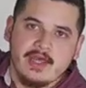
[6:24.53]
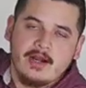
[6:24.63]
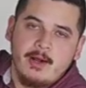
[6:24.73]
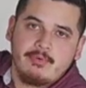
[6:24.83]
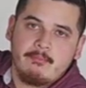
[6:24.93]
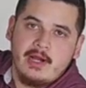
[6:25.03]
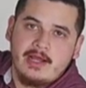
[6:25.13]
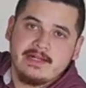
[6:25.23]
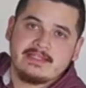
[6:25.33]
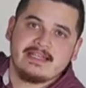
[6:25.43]
that upper
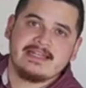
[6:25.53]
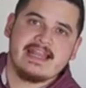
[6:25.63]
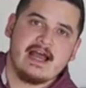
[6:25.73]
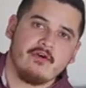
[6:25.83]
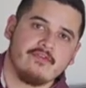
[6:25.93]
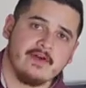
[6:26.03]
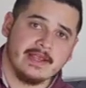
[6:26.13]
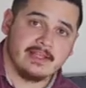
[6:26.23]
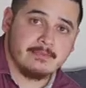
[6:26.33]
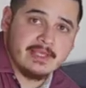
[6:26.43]
body to now
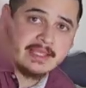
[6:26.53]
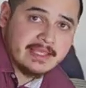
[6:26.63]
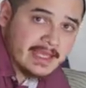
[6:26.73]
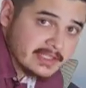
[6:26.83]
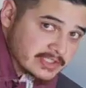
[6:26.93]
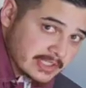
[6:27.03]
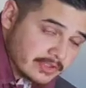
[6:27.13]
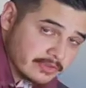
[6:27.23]
finally be engaged, and he